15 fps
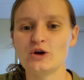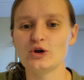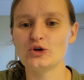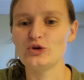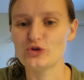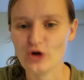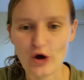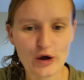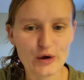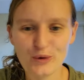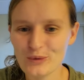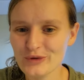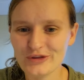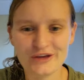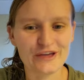You're not going to
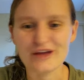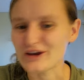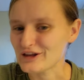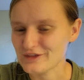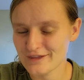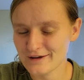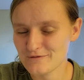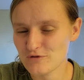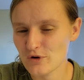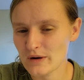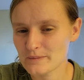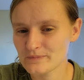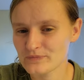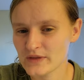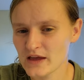really get anything for
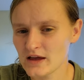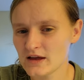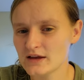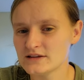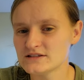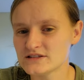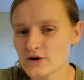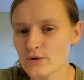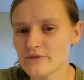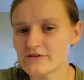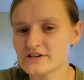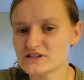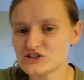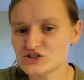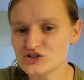them. So if
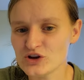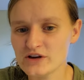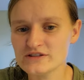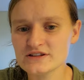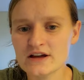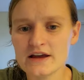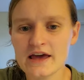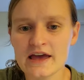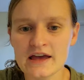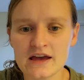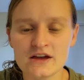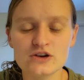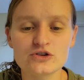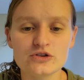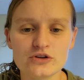it's just going to
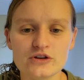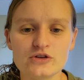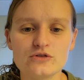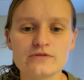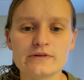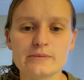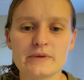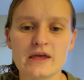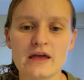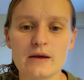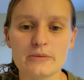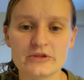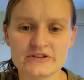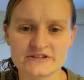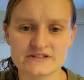hinder you from being
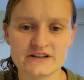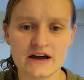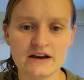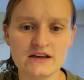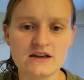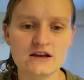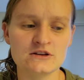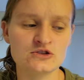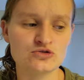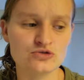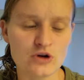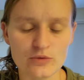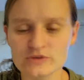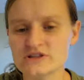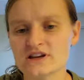able to study and you
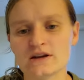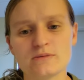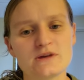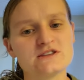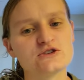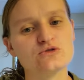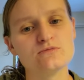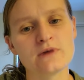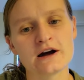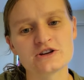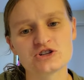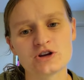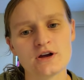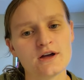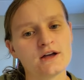know it's going to be too
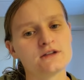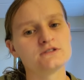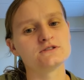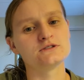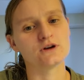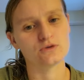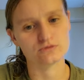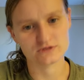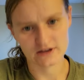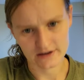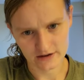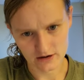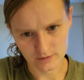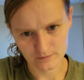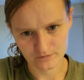much, don't
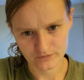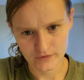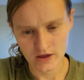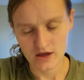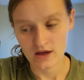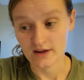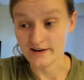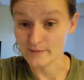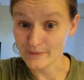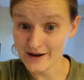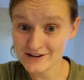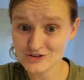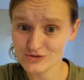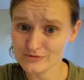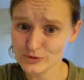take them. Now,
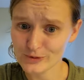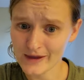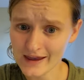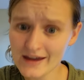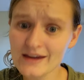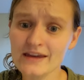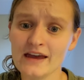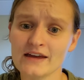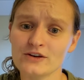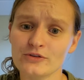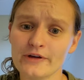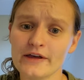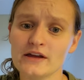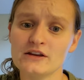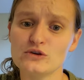mind you, if you can handle
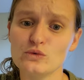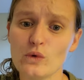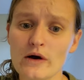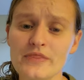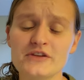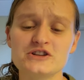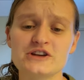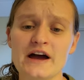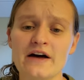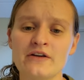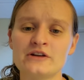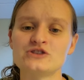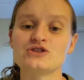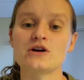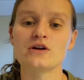it and you want the
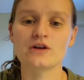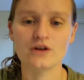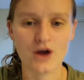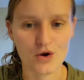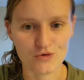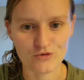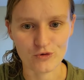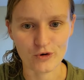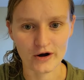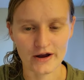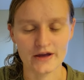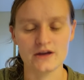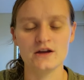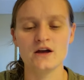challenge, go for it.